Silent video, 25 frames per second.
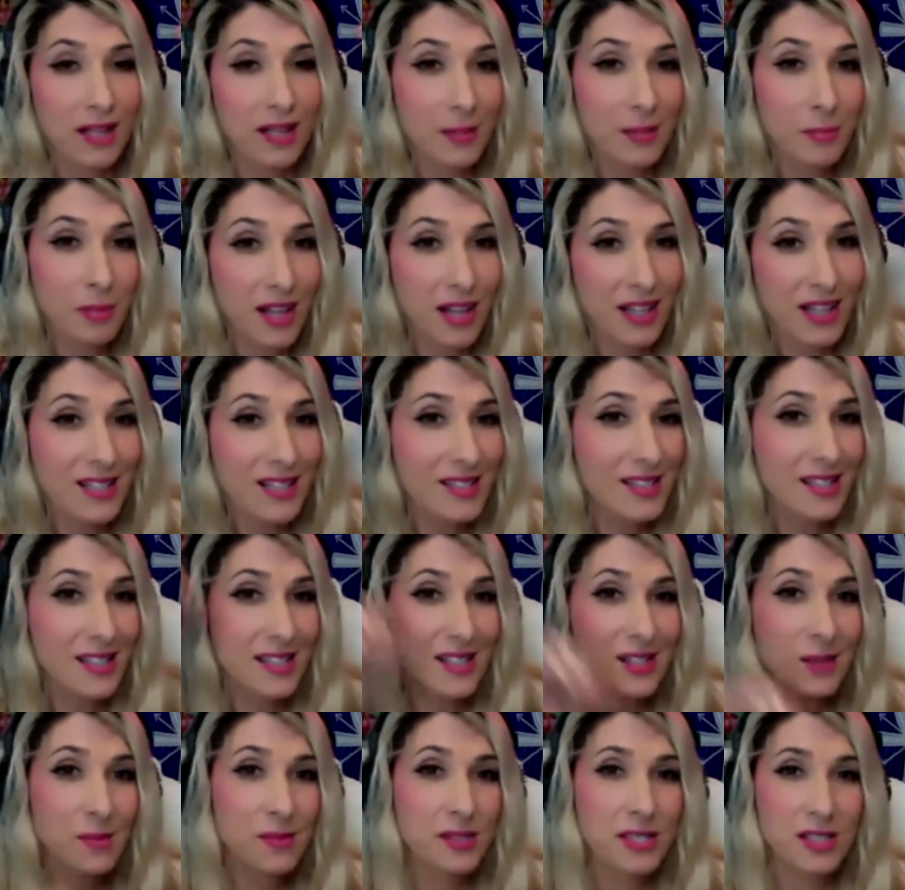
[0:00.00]
plugging
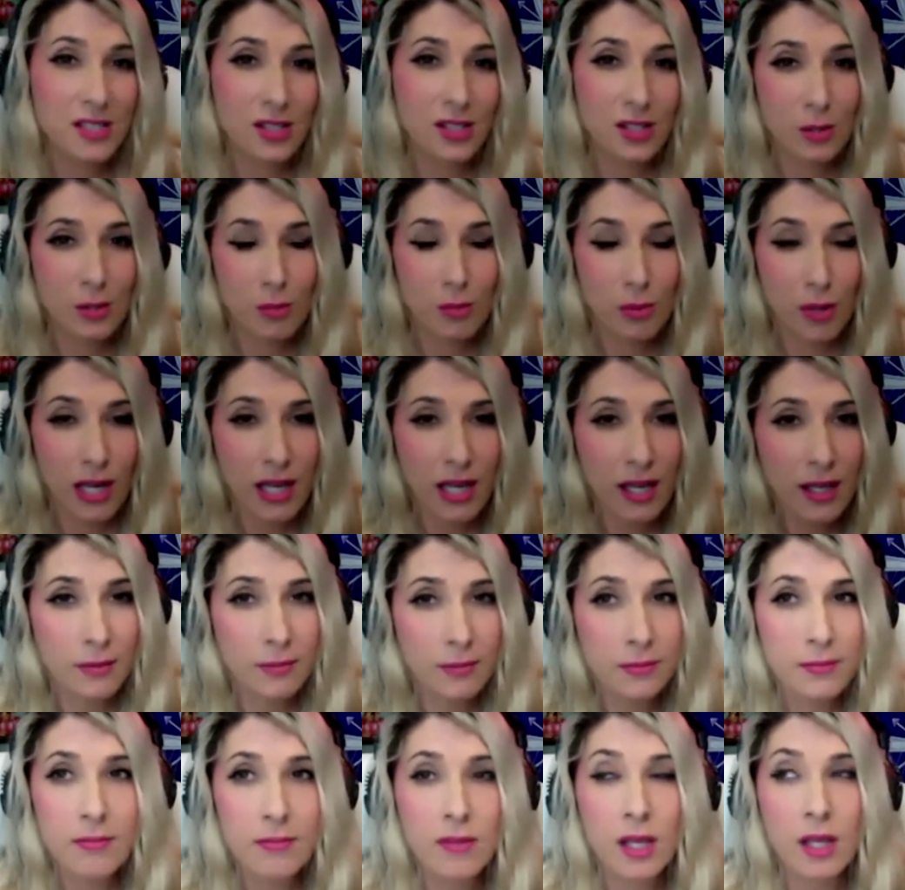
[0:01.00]
systems into the brain.
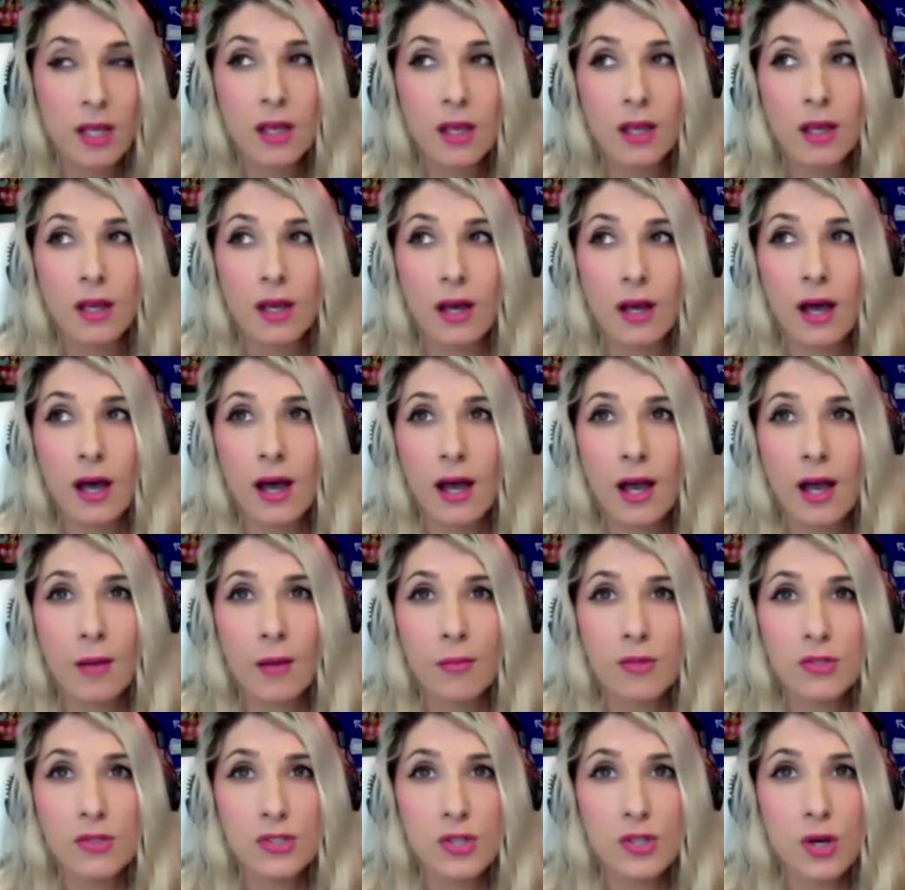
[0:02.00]

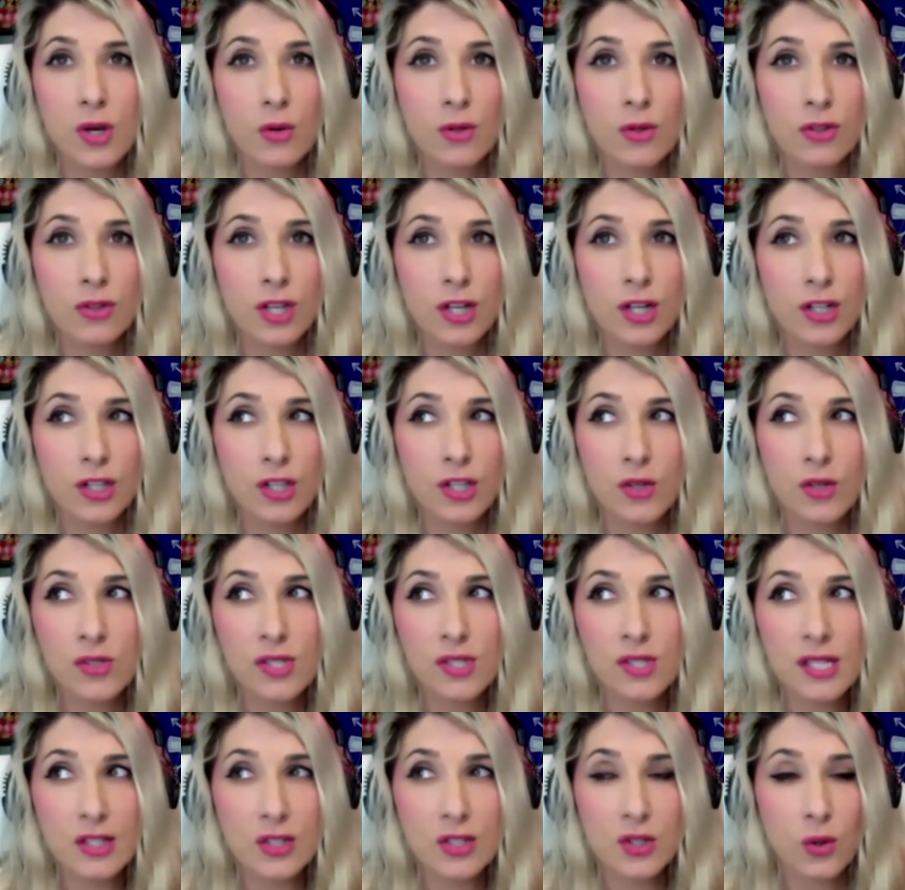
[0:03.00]
So they're
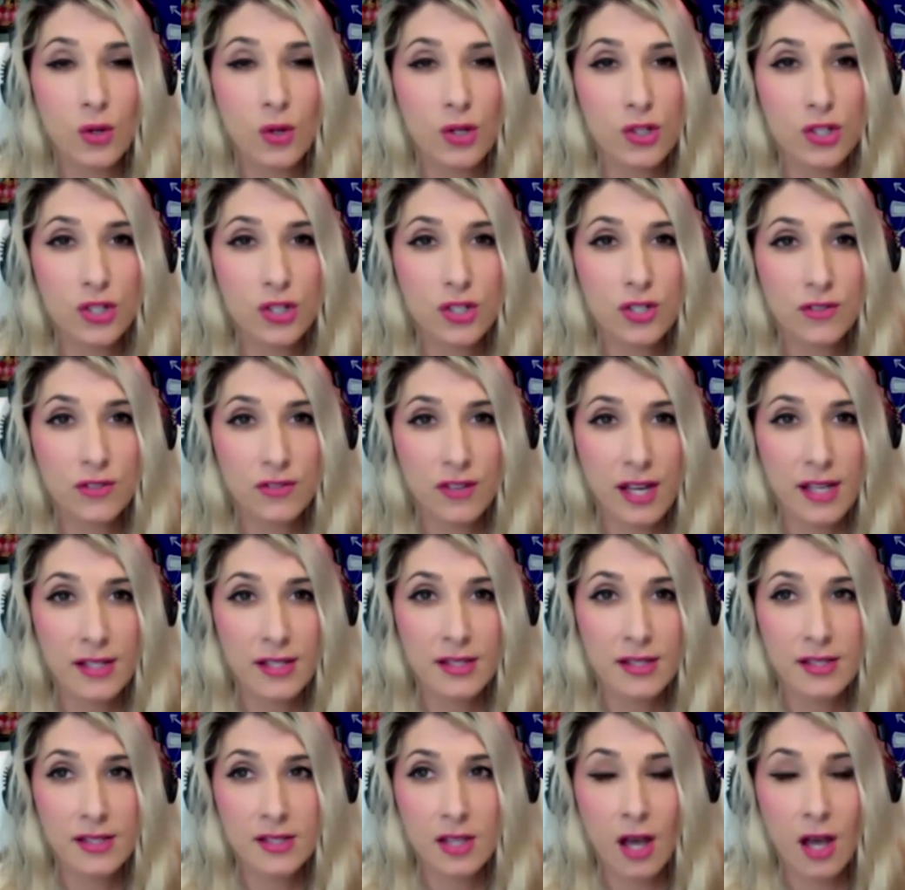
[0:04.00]
using torture
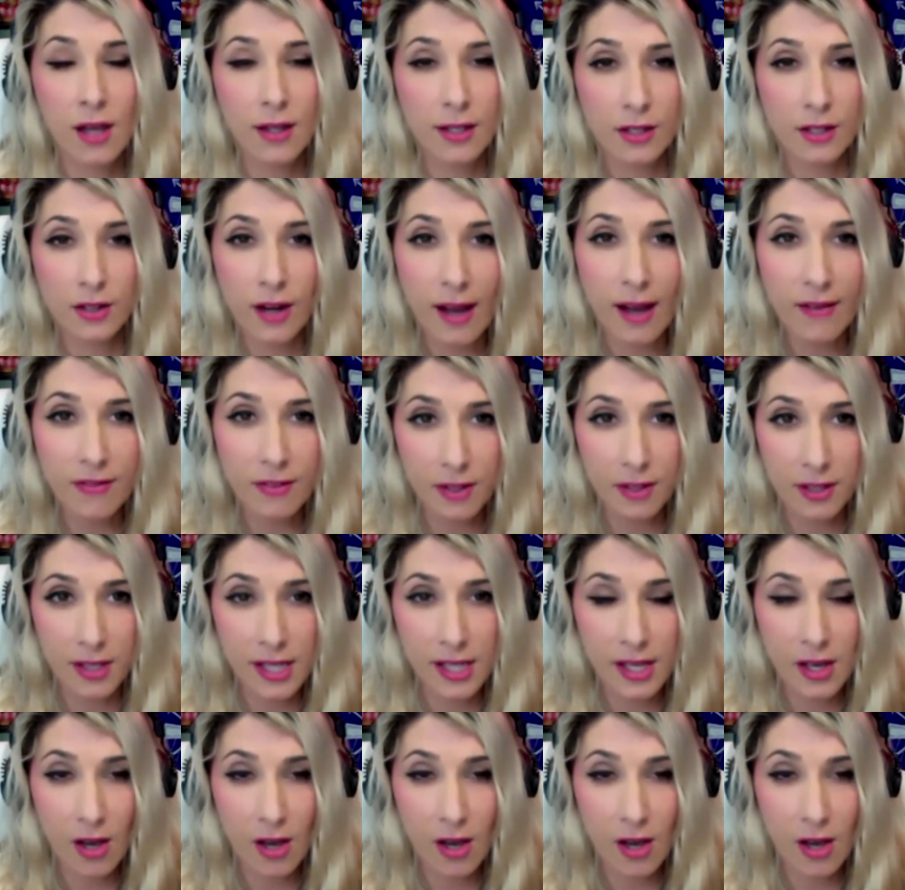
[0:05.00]
devices holographically